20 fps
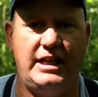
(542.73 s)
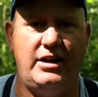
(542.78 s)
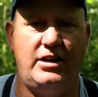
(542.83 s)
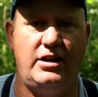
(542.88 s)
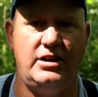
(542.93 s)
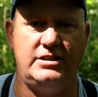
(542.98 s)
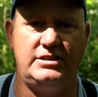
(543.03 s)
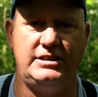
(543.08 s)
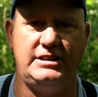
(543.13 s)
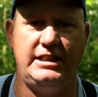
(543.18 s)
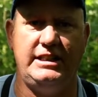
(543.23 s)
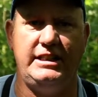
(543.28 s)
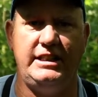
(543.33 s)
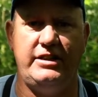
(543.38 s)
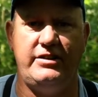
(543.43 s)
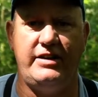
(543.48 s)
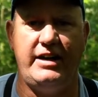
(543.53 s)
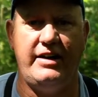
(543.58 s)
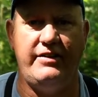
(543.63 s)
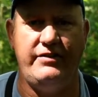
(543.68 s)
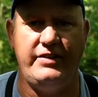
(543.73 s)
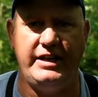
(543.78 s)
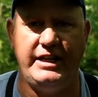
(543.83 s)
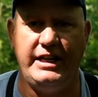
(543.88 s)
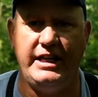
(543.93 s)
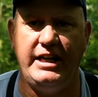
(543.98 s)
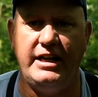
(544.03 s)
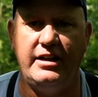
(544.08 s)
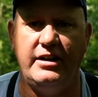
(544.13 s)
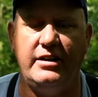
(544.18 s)
that are seen here every
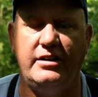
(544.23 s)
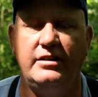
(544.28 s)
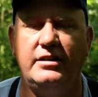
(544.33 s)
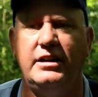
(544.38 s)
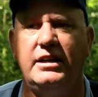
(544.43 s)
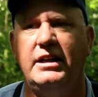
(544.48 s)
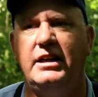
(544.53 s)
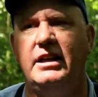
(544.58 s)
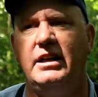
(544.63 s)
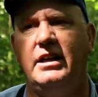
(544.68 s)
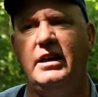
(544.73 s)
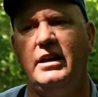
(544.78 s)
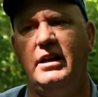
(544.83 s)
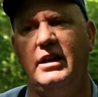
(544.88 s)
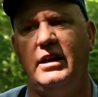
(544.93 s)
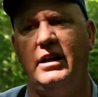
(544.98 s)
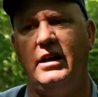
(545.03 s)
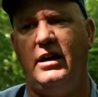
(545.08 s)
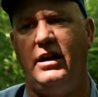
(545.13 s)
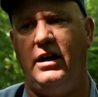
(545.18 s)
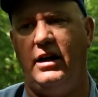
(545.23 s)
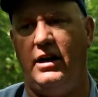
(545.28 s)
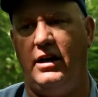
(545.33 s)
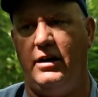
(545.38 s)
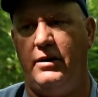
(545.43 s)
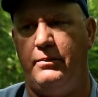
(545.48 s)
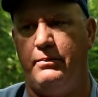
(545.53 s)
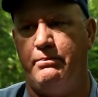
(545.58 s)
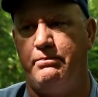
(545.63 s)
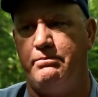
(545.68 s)
year.
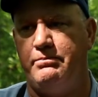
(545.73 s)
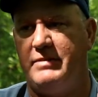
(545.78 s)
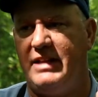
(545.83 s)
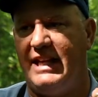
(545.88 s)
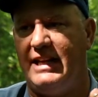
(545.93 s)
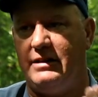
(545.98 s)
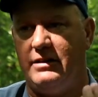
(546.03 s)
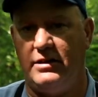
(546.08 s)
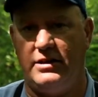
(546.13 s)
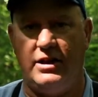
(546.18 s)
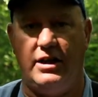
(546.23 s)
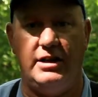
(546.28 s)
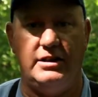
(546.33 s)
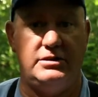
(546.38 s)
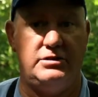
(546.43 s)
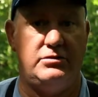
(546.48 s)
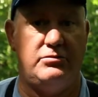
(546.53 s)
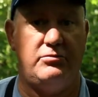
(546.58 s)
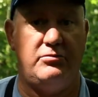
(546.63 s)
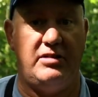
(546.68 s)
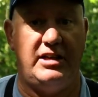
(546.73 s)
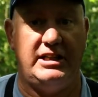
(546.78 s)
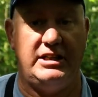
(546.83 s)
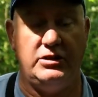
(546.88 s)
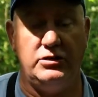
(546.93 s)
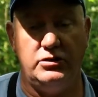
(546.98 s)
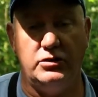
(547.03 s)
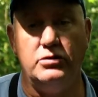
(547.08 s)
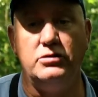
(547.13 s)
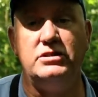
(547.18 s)
Um, thus, when
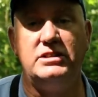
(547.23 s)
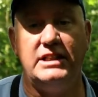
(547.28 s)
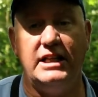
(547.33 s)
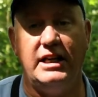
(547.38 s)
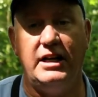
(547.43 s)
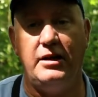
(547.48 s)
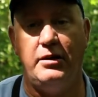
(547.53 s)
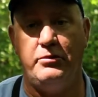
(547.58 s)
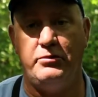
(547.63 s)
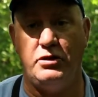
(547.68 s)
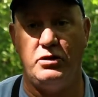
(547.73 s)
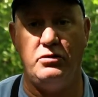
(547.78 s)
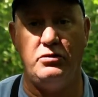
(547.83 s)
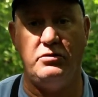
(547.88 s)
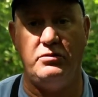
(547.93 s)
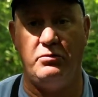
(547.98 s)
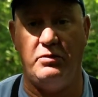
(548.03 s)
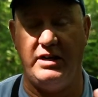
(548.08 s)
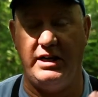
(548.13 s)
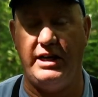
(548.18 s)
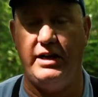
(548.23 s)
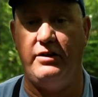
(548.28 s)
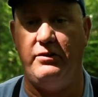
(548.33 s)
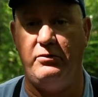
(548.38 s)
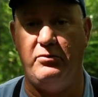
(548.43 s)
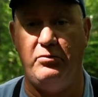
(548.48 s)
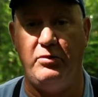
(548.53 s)
you do see them, you, when they are